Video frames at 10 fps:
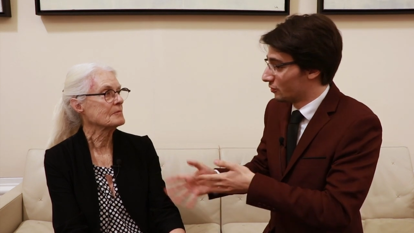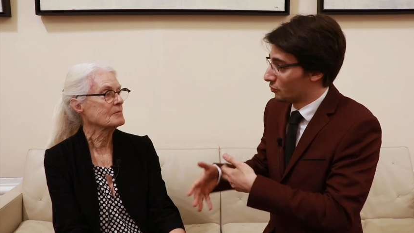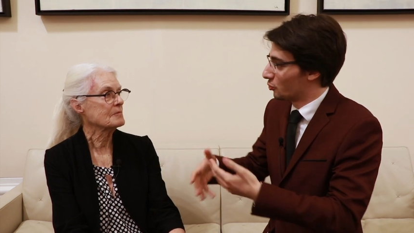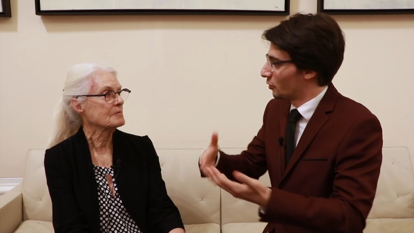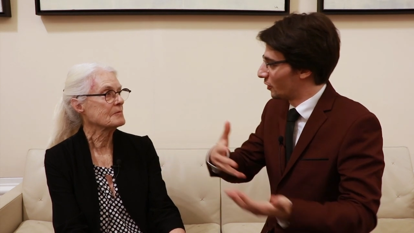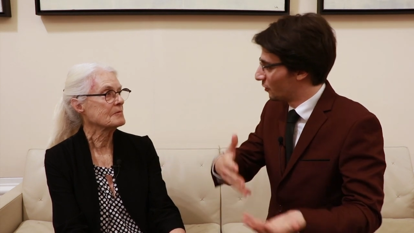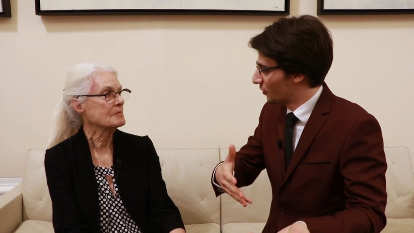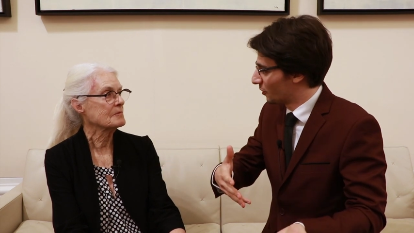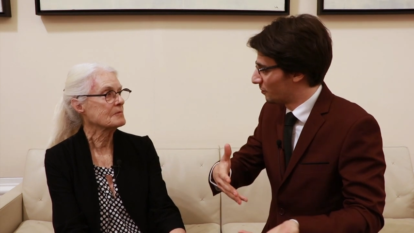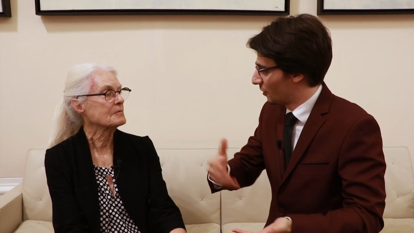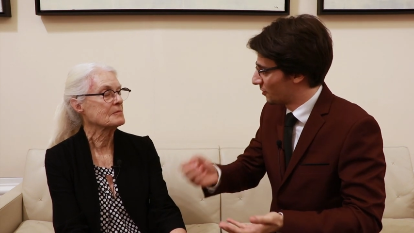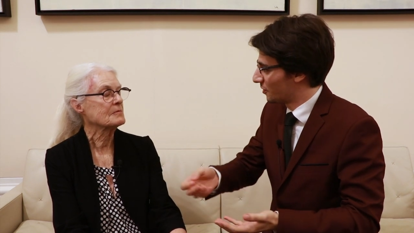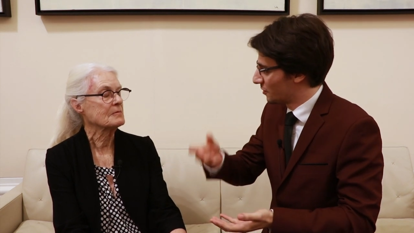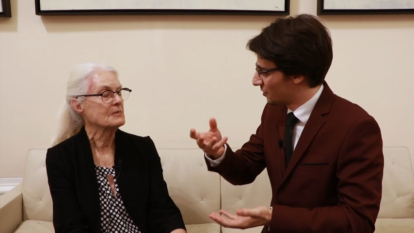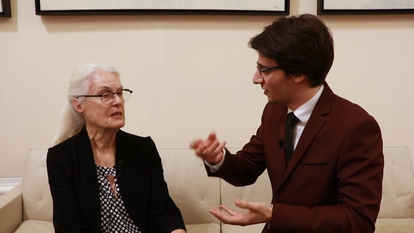Speaker 1: usually good because
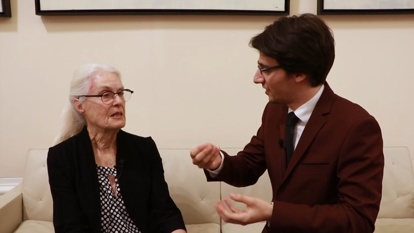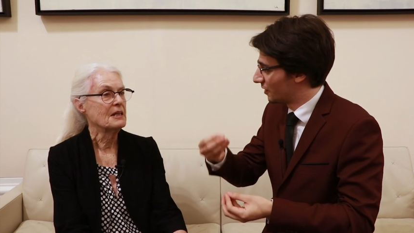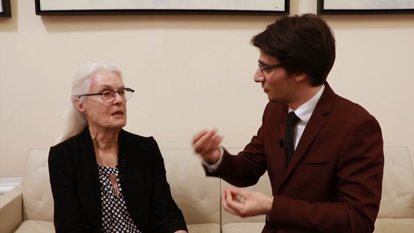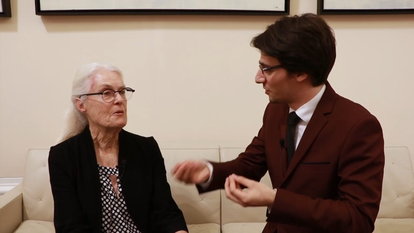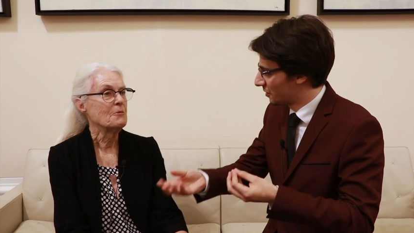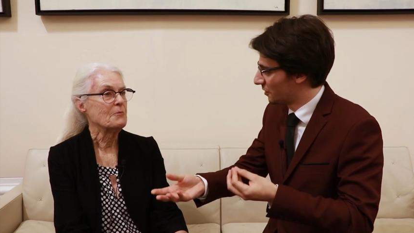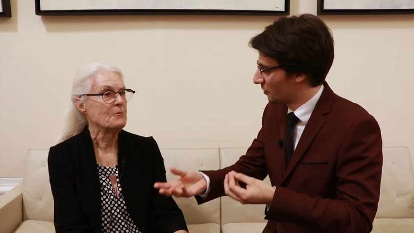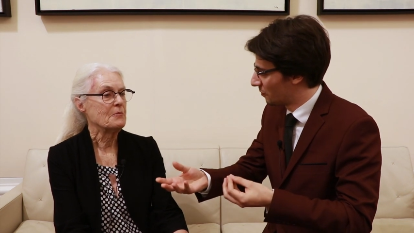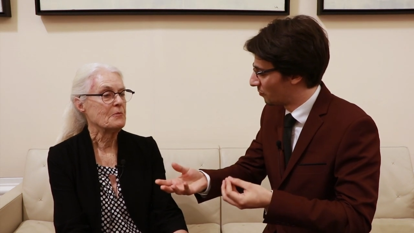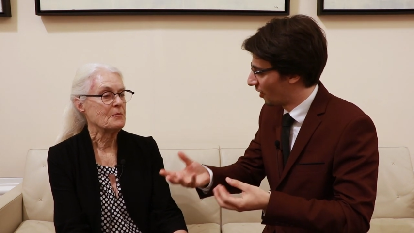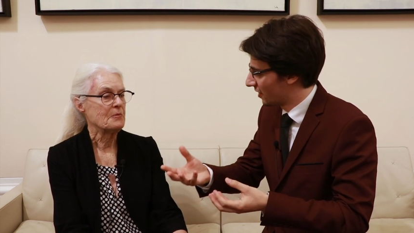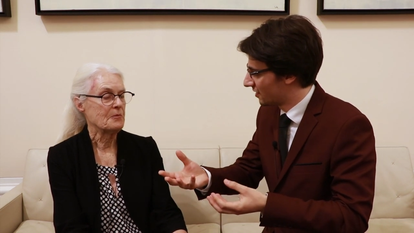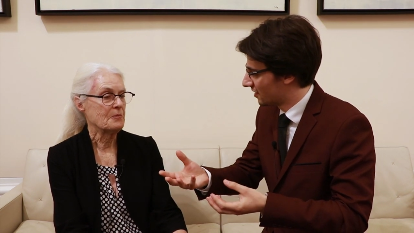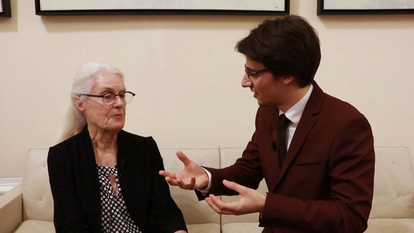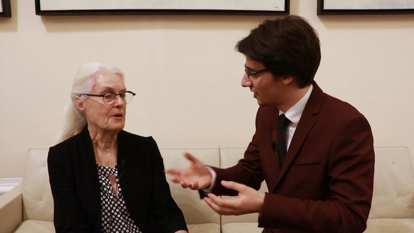they tend to result in lower
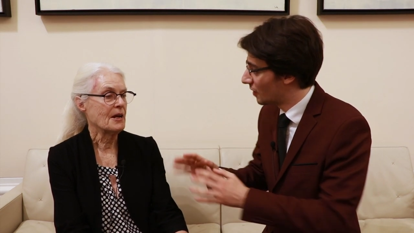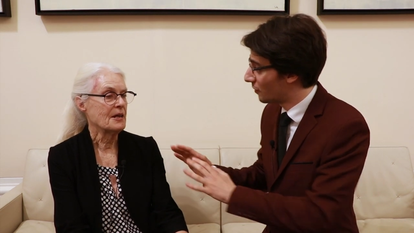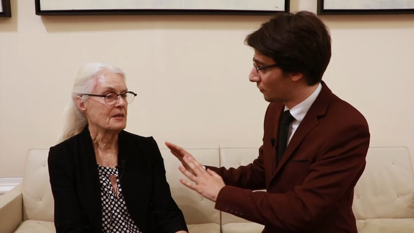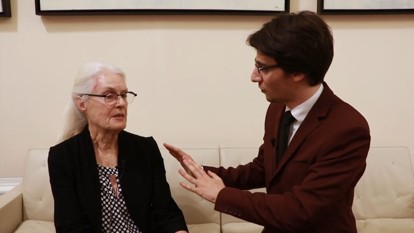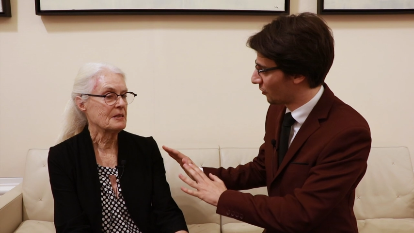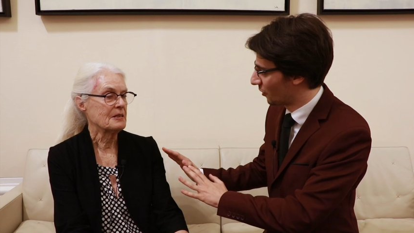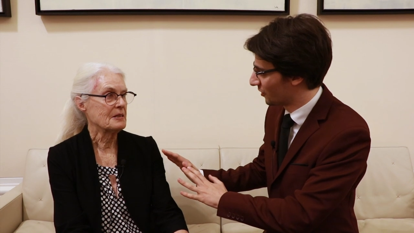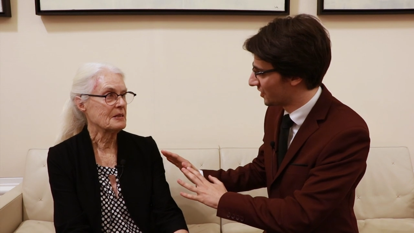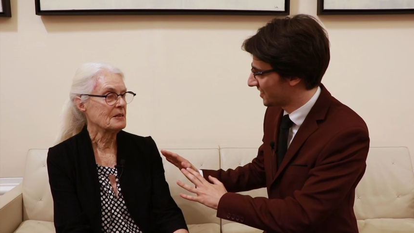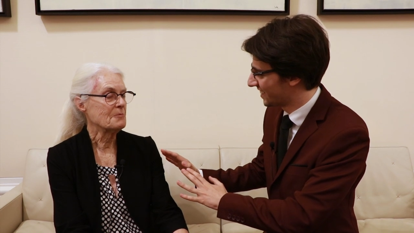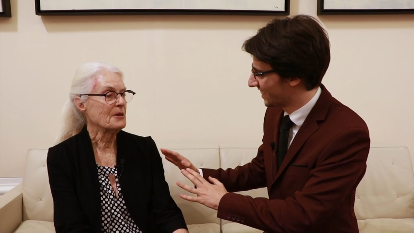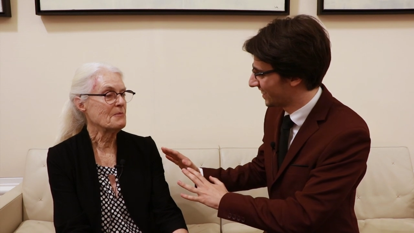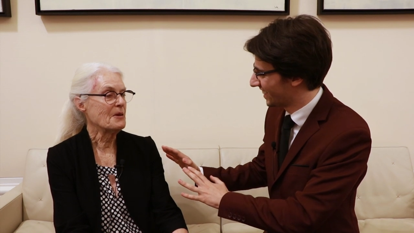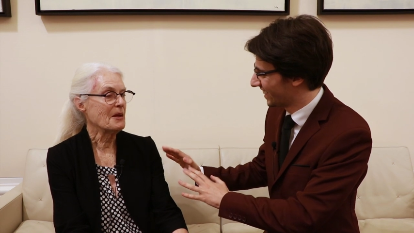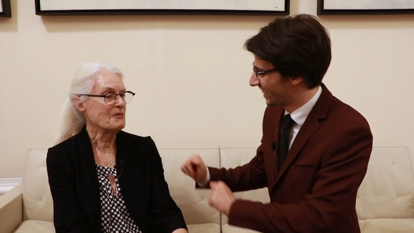prices,
Speaker 2: even if not always.
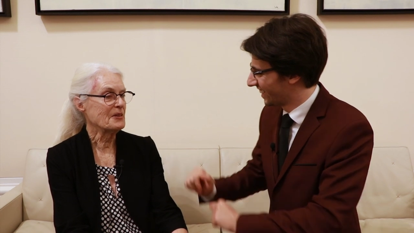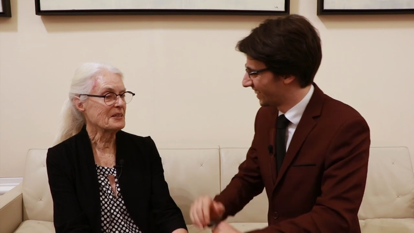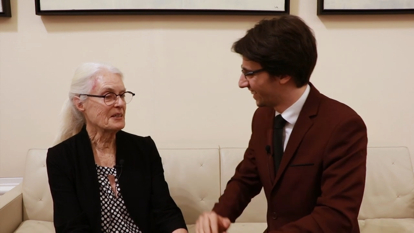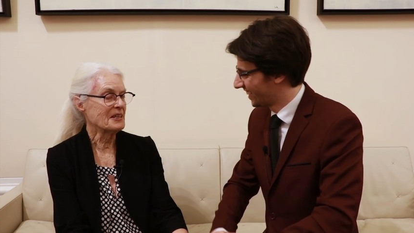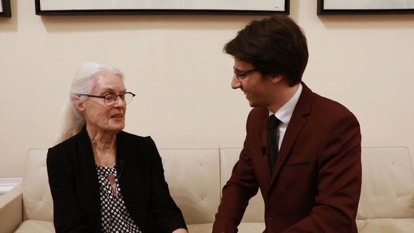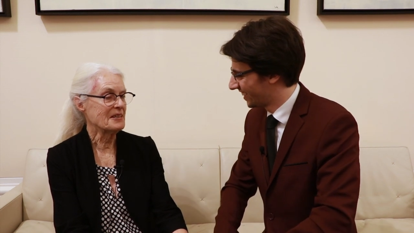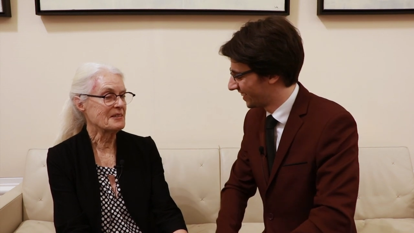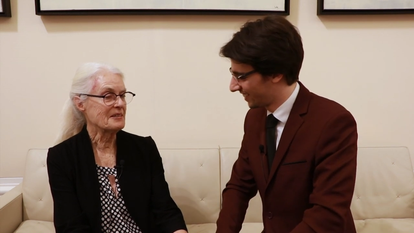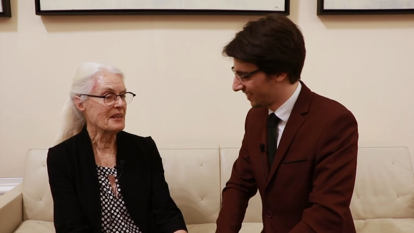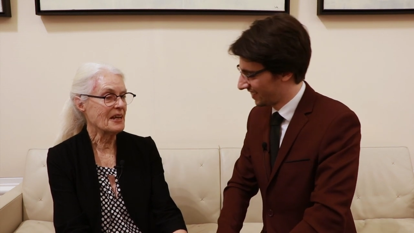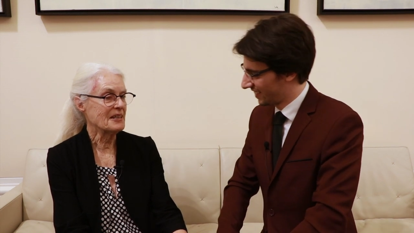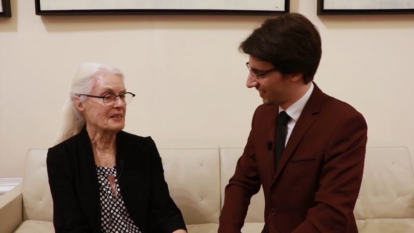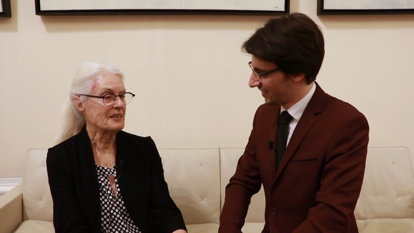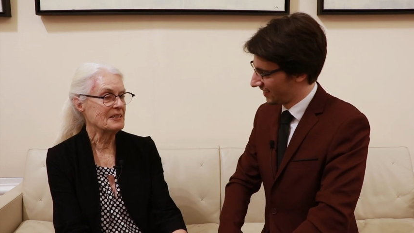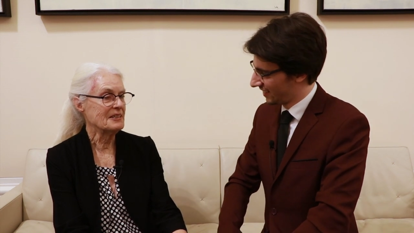But my feeling is that,
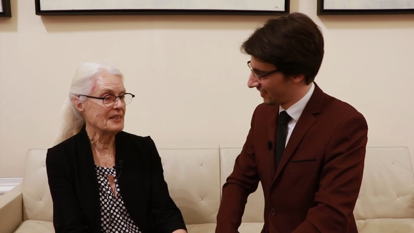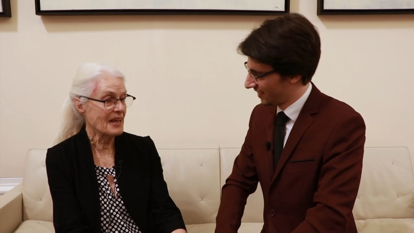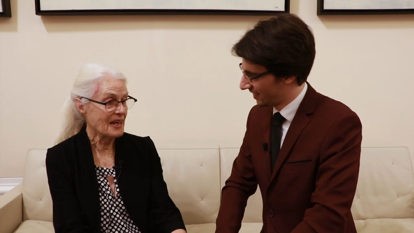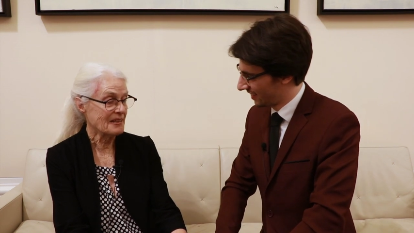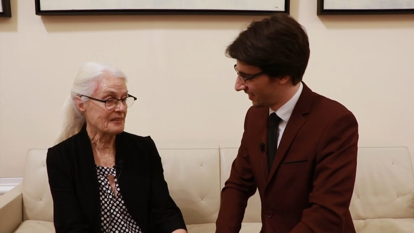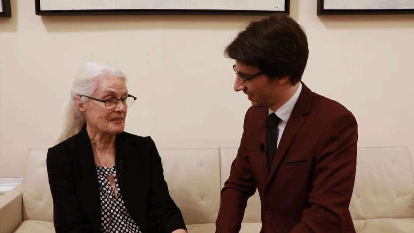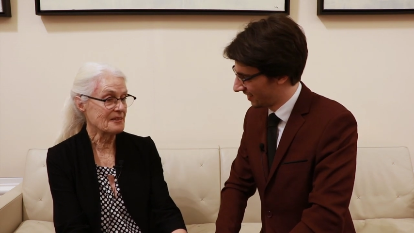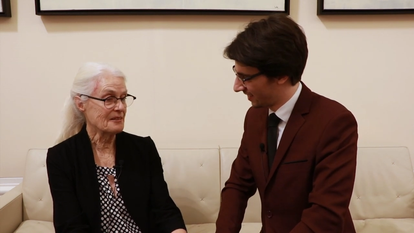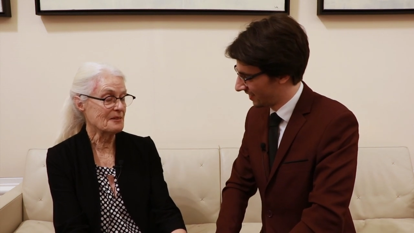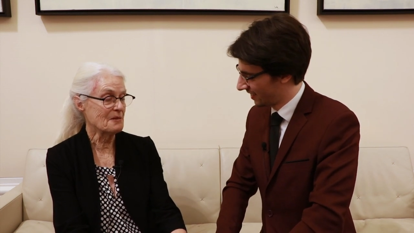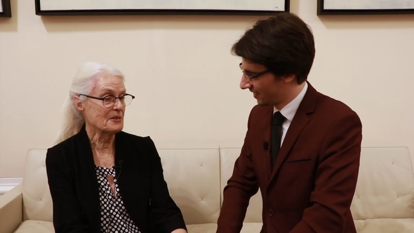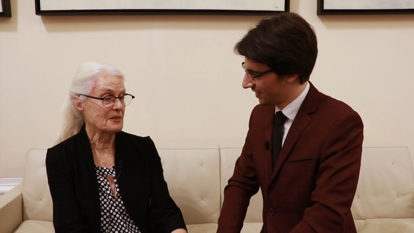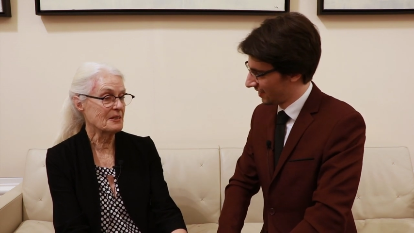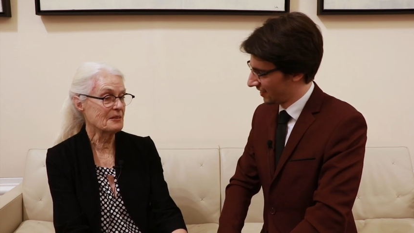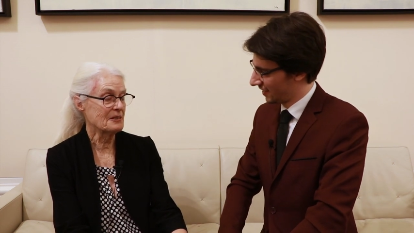yes, this is
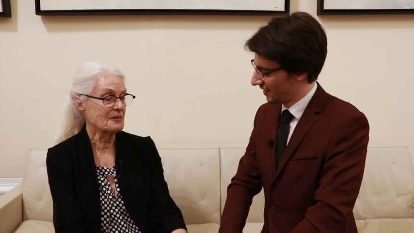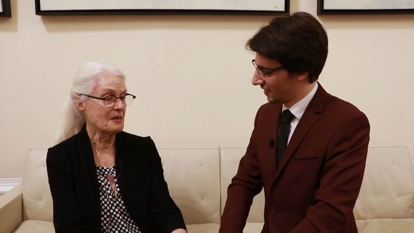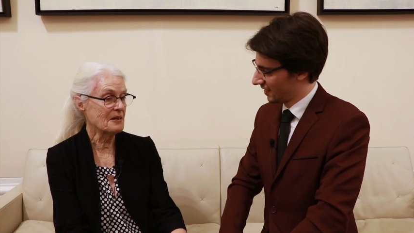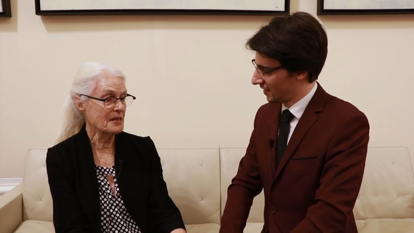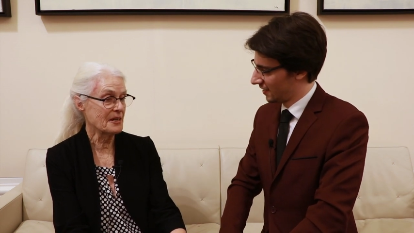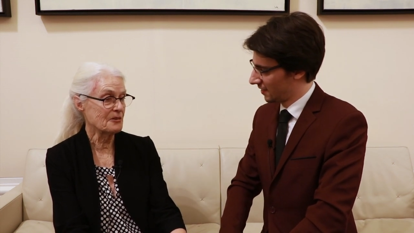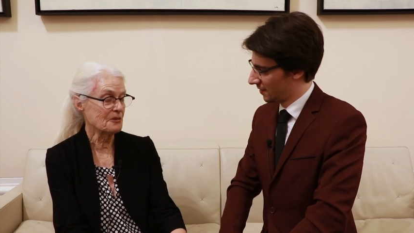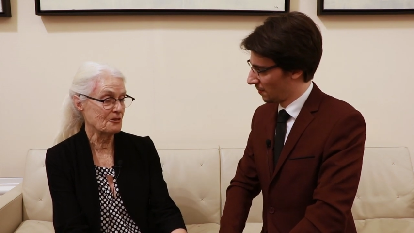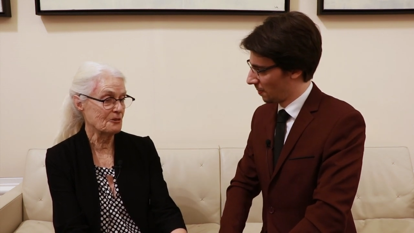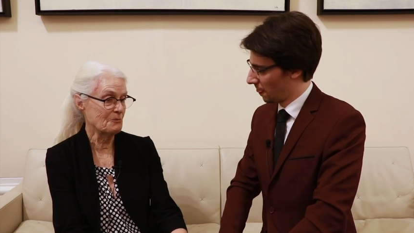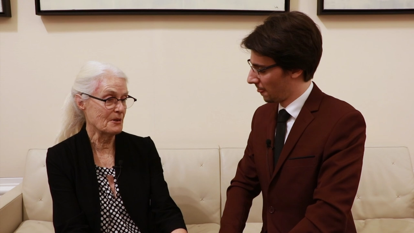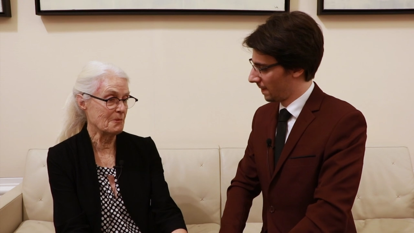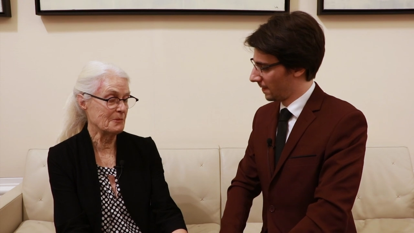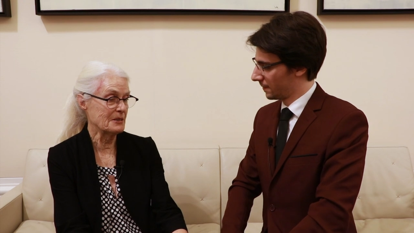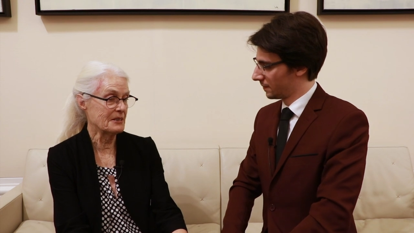something that the authorities should probably